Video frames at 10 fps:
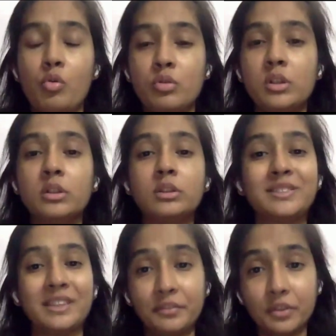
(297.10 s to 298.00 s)
near the
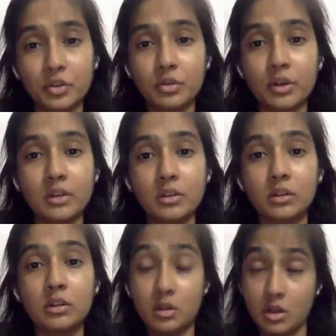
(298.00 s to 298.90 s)

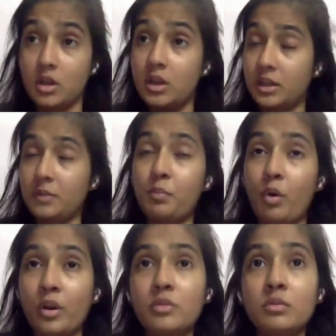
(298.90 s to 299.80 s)
refrigerator. You can
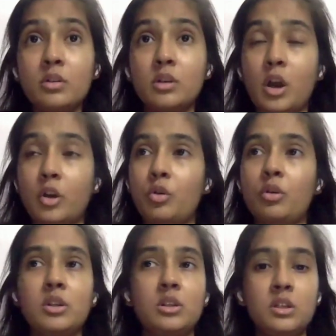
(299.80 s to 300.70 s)
point to the card, or
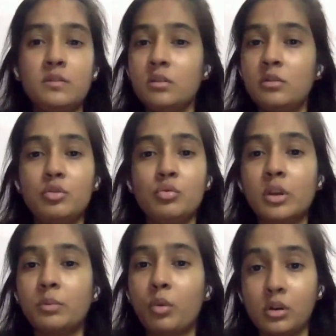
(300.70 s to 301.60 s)
even you
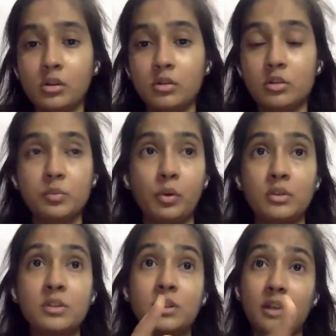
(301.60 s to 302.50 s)
can model the
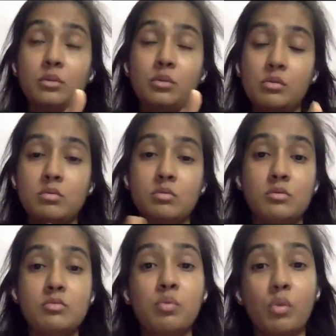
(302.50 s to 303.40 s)
response that, oh,
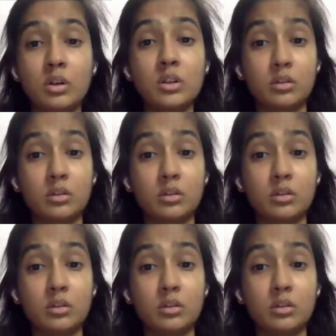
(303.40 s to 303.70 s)
you want